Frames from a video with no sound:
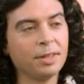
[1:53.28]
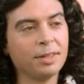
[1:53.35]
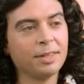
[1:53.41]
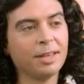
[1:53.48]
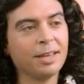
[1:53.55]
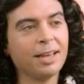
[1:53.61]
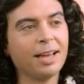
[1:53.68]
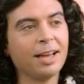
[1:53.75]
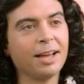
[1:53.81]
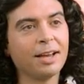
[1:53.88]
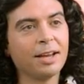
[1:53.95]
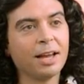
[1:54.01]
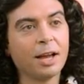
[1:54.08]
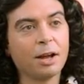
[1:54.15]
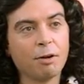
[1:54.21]
with
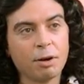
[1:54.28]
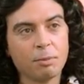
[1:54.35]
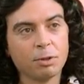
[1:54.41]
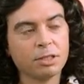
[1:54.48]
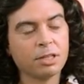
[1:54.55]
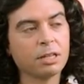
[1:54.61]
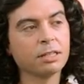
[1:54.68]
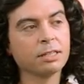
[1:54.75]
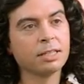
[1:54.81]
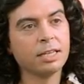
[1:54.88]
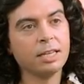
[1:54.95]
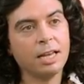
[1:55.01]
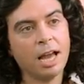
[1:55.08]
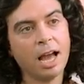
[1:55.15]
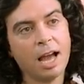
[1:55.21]
uh, incredible
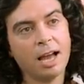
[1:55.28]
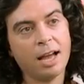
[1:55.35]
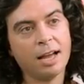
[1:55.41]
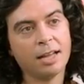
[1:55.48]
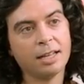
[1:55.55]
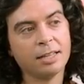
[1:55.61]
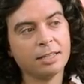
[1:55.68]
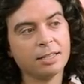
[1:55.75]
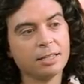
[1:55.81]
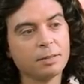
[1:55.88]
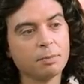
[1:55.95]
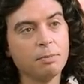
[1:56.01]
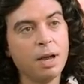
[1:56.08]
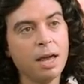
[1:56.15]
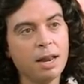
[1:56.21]
subtlety and
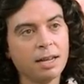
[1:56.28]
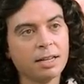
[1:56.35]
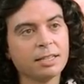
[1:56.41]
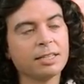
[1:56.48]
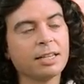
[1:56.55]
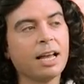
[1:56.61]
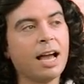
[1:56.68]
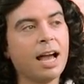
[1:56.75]
menace